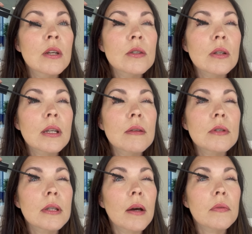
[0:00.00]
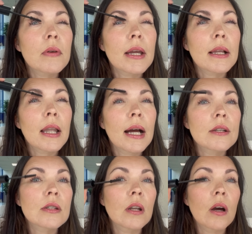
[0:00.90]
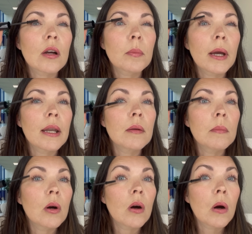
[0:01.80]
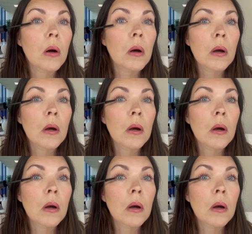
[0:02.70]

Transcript: so it gives you that fake lash look, but in a more